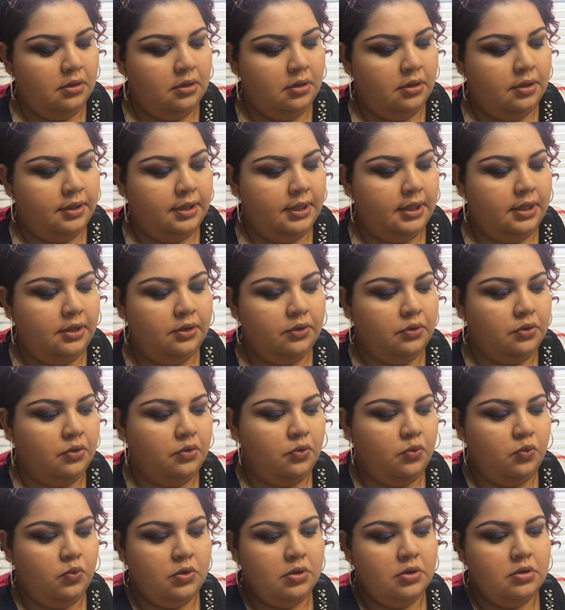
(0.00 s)
on the inner
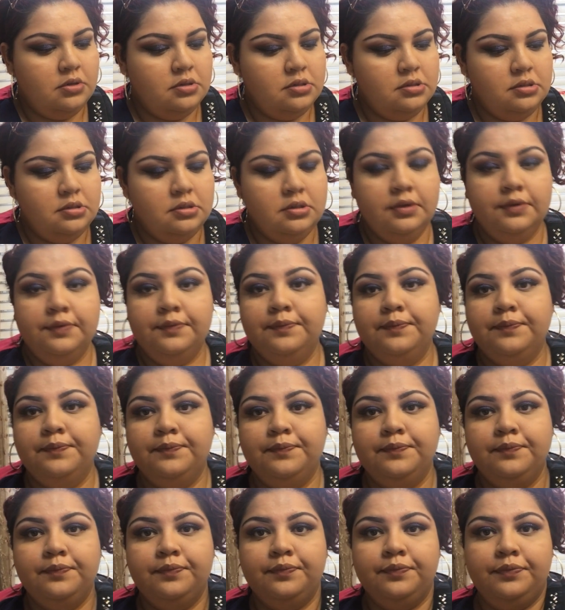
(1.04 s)
corners.
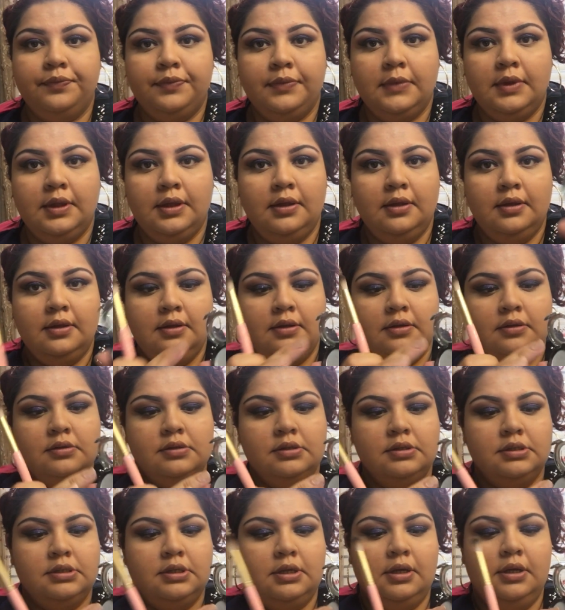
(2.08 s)

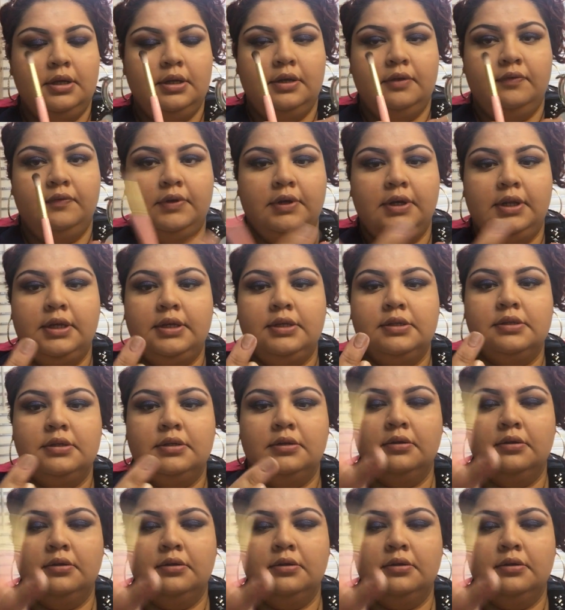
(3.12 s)
It's kind of a nice